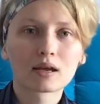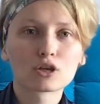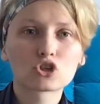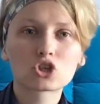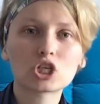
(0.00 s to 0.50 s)

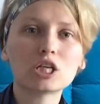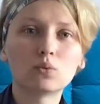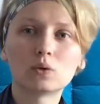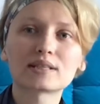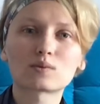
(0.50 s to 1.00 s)
she
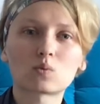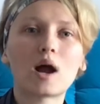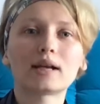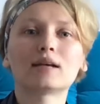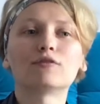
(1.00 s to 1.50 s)
was
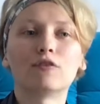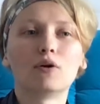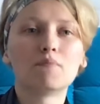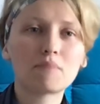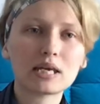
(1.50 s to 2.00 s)
running
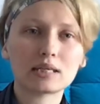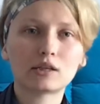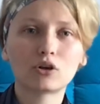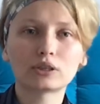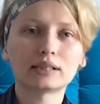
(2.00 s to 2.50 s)
for me,
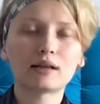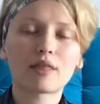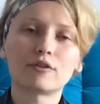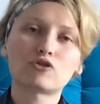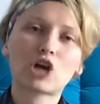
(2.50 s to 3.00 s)
not
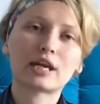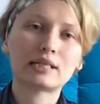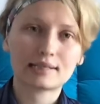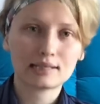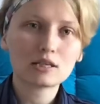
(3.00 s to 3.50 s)
another
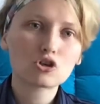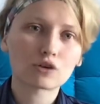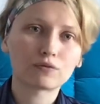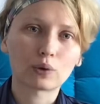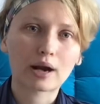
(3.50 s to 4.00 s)
Chinese teacher
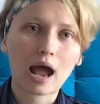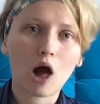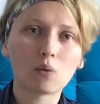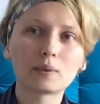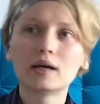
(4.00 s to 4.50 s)
for help.